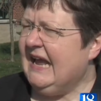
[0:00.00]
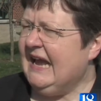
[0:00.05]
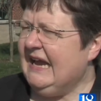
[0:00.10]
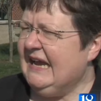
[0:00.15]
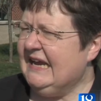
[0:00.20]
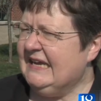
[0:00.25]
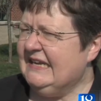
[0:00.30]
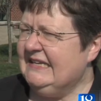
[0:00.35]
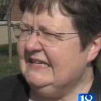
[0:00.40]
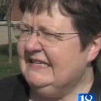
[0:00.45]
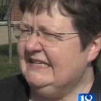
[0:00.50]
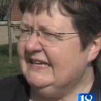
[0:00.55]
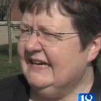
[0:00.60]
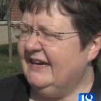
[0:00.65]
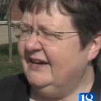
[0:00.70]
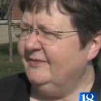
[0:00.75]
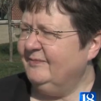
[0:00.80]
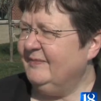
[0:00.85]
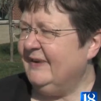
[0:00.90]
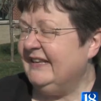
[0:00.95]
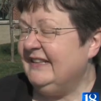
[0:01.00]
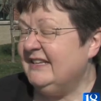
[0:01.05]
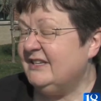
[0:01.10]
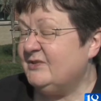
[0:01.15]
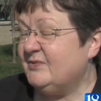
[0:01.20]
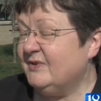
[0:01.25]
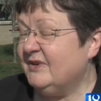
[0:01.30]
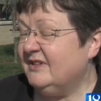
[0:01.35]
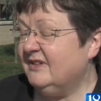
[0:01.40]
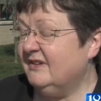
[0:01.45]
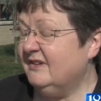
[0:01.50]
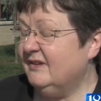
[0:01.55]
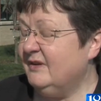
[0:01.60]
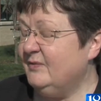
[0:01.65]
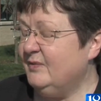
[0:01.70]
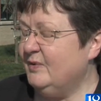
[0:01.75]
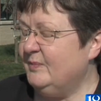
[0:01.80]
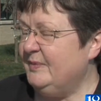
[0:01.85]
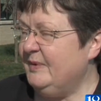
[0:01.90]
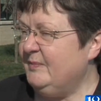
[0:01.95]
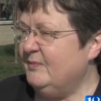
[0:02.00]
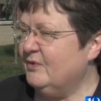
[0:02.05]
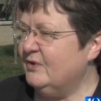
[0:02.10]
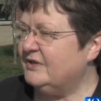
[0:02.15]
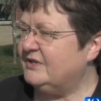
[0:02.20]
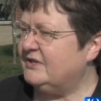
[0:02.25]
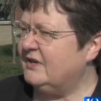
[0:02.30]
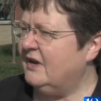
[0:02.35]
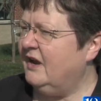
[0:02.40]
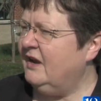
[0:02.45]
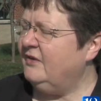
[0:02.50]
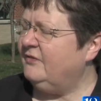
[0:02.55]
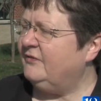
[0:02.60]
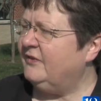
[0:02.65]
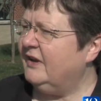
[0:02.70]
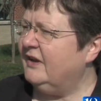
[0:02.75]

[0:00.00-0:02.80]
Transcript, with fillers: And, um, and this one clearly will be more safe,